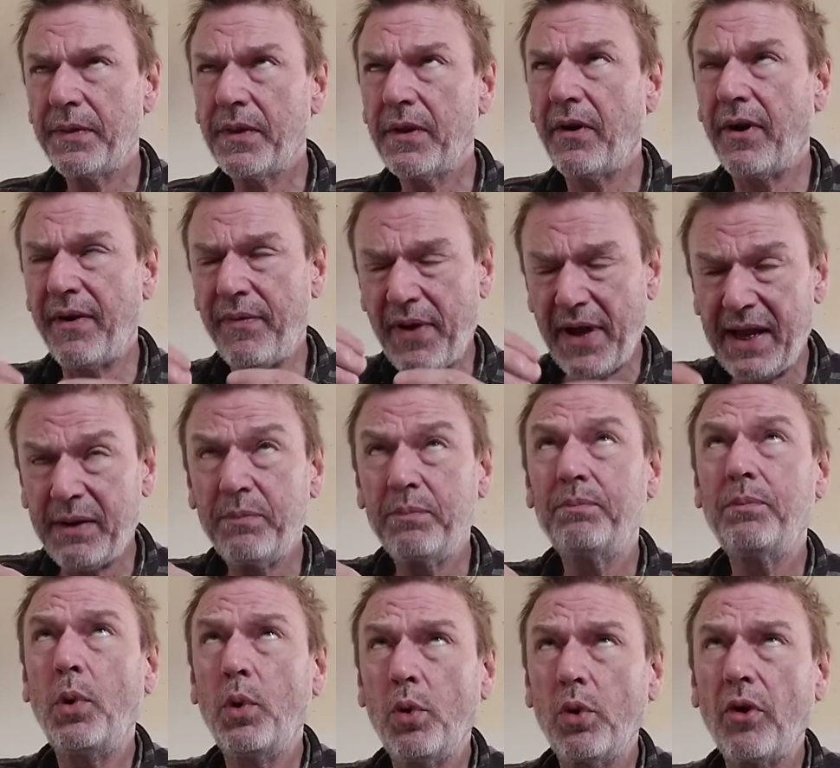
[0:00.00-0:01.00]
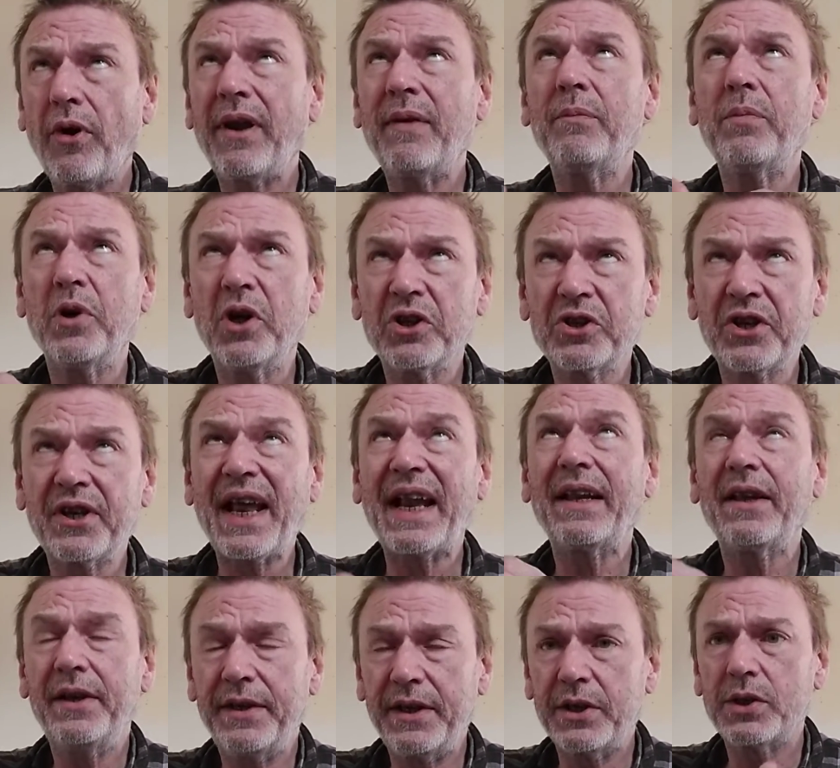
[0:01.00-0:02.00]
I've had borderline
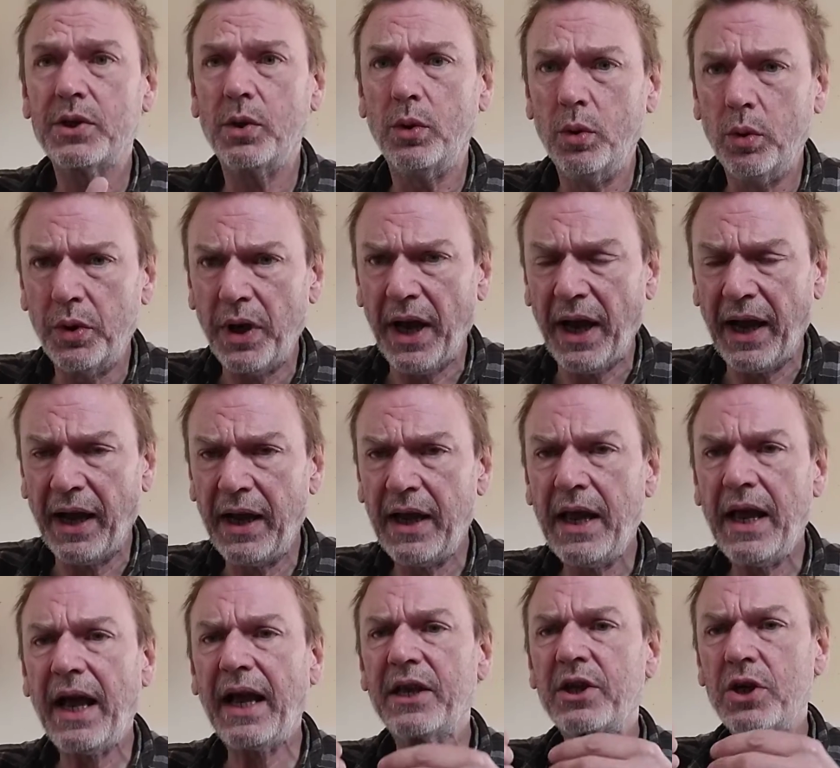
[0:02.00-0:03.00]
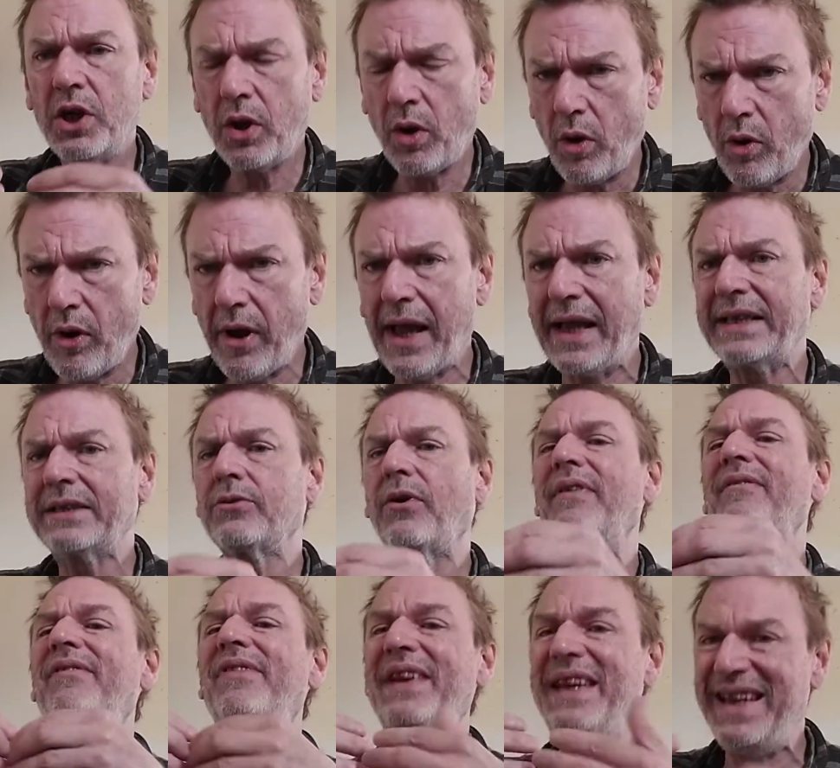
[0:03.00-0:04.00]
personality disorder as long as
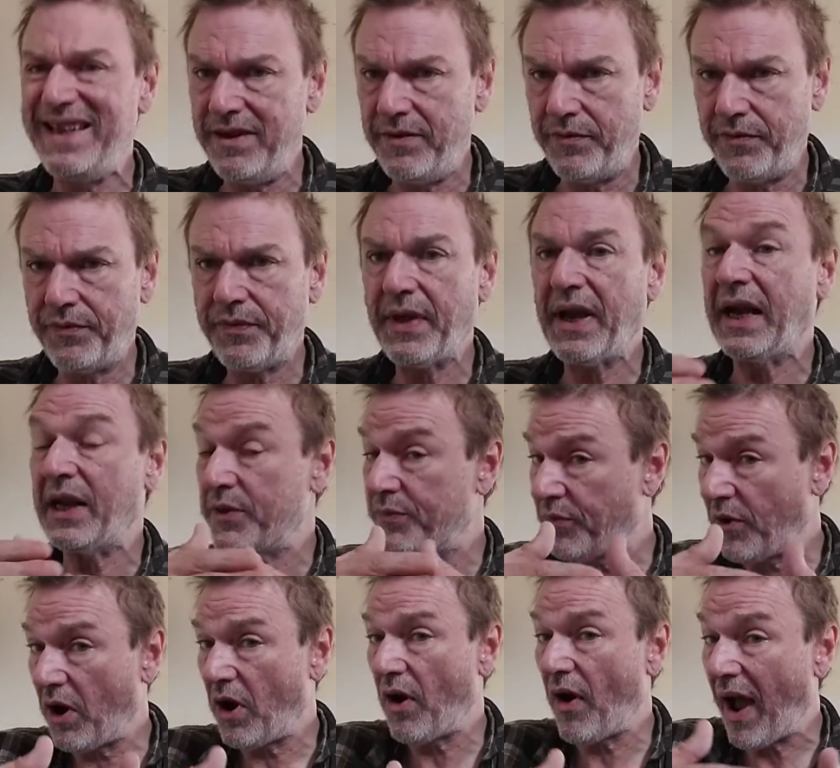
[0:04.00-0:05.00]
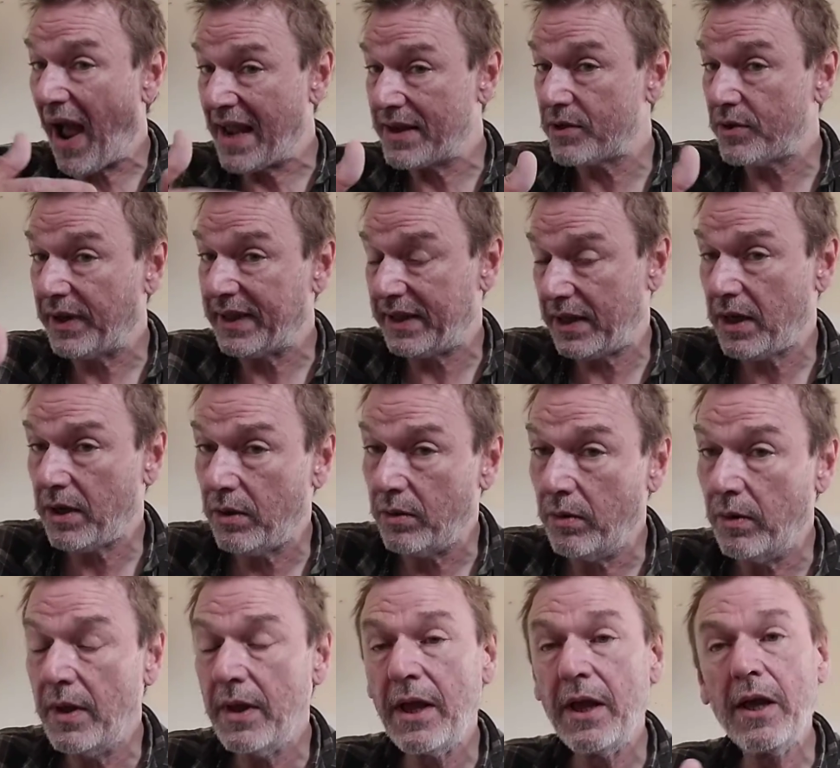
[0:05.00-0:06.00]
I've lived, as far as I know.
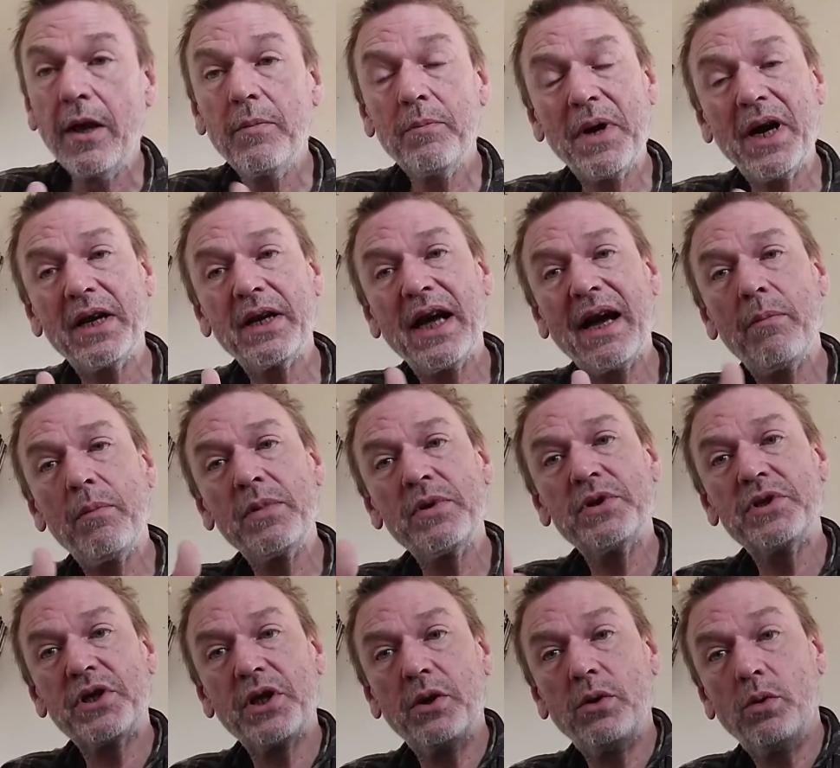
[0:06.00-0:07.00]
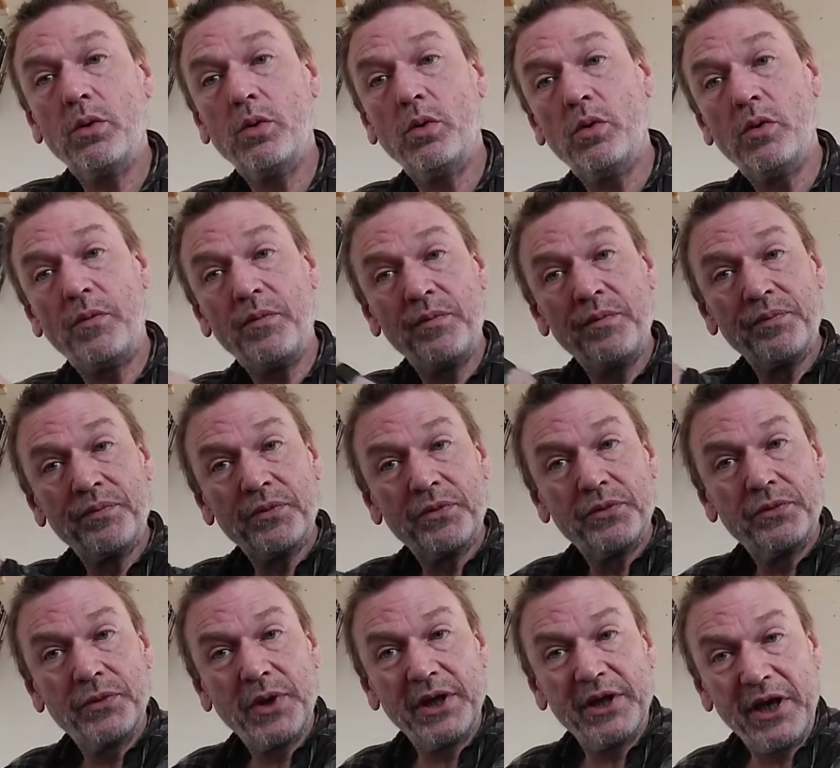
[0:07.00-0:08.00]
But up until
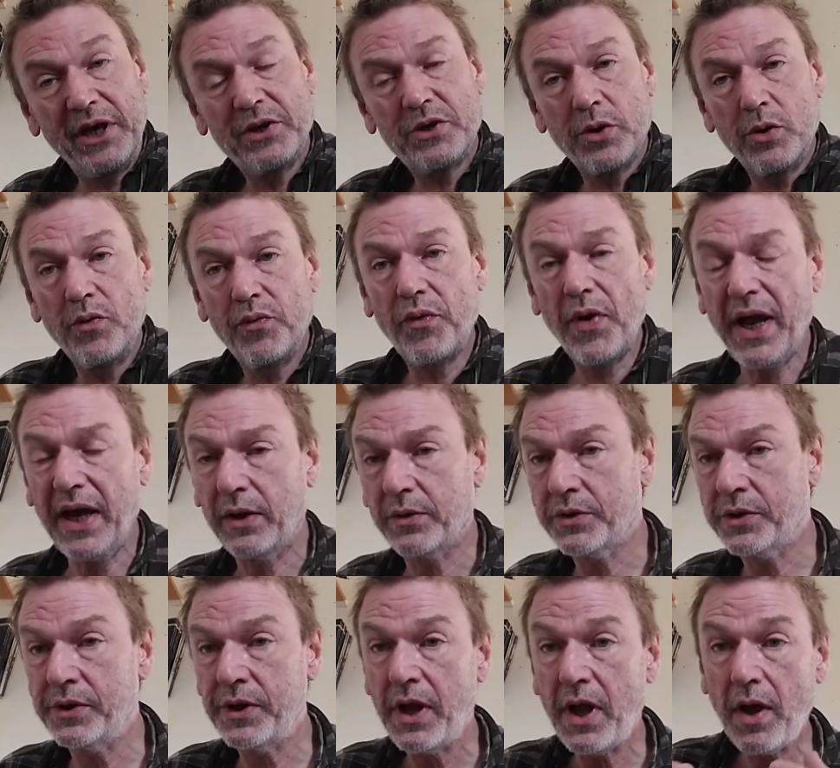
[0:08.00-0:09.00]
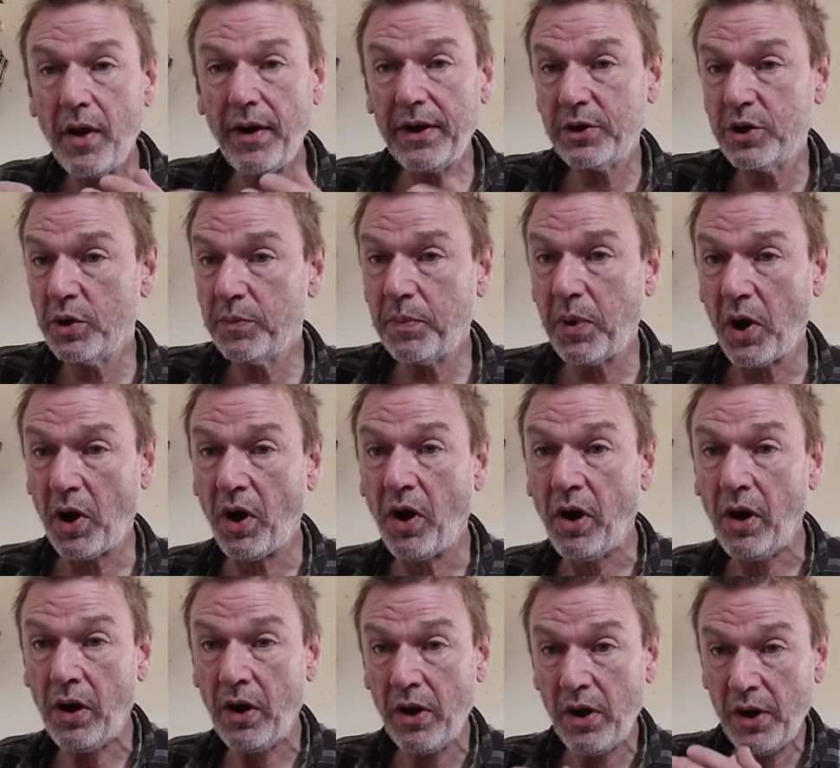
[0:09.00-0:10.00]
the year 2000, I took
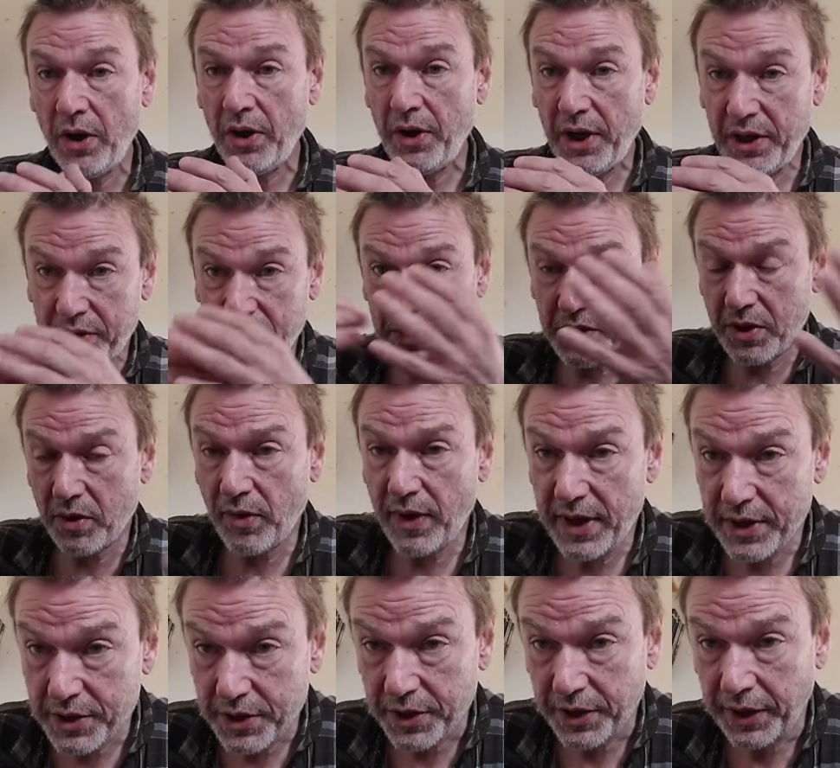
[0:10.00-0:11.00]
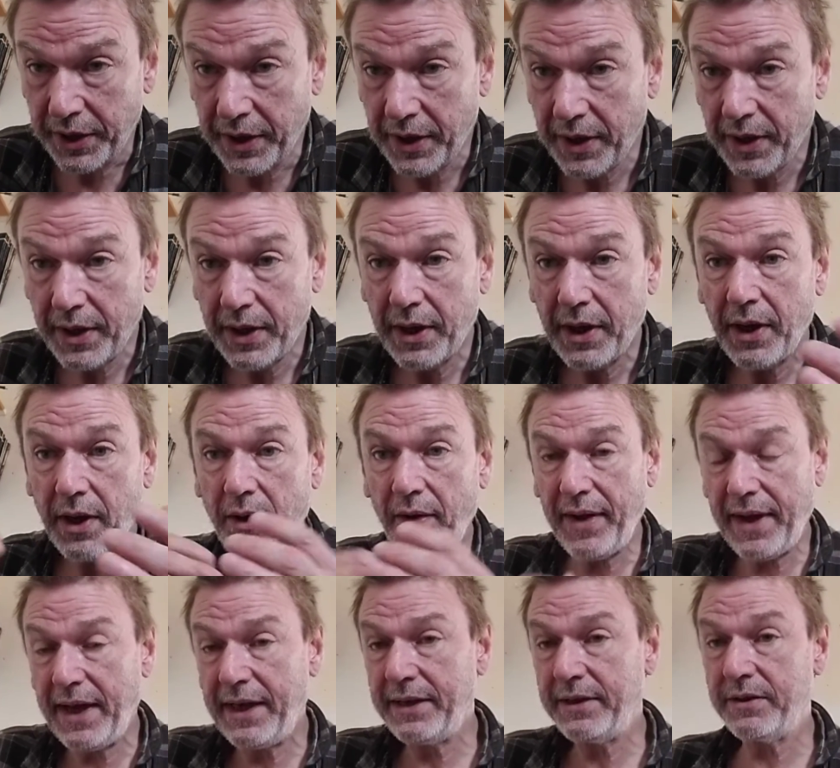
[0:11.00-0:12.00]
part in society. I
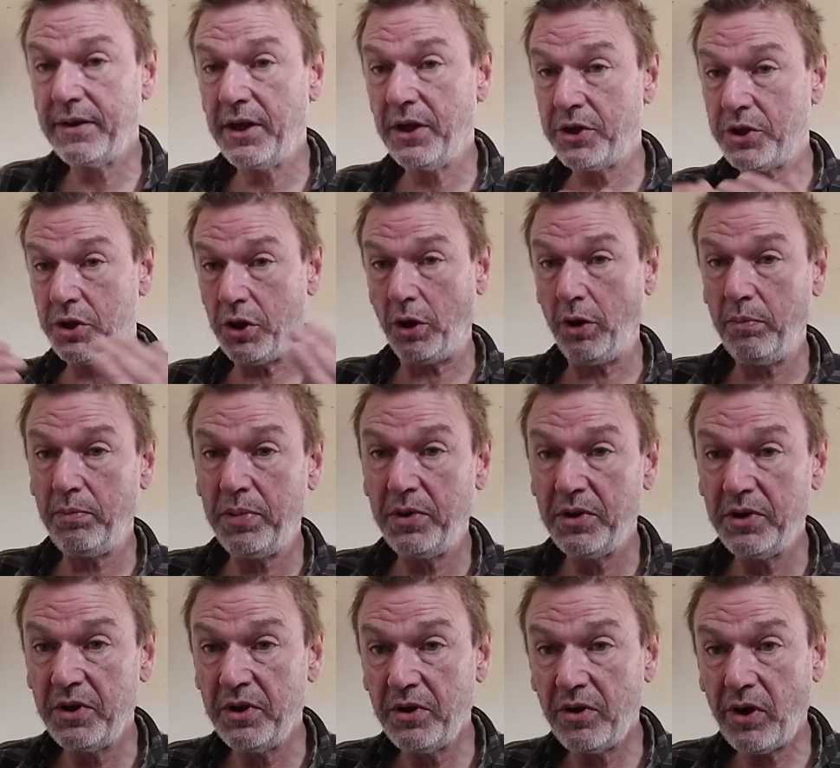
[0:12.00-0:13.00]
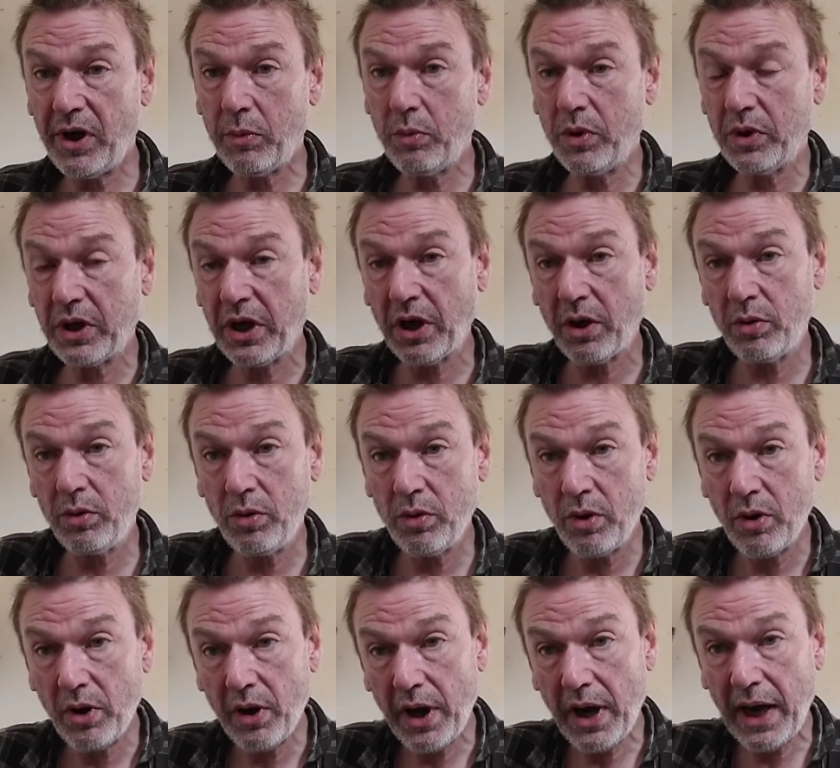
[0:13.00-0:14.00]
had a job. I would go,
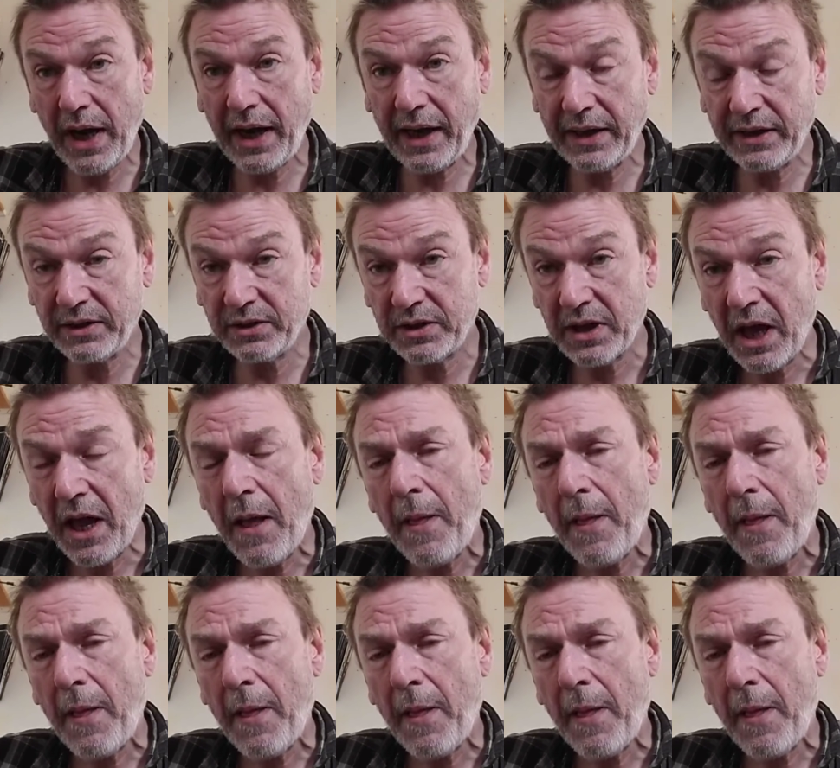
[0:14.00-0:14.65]
and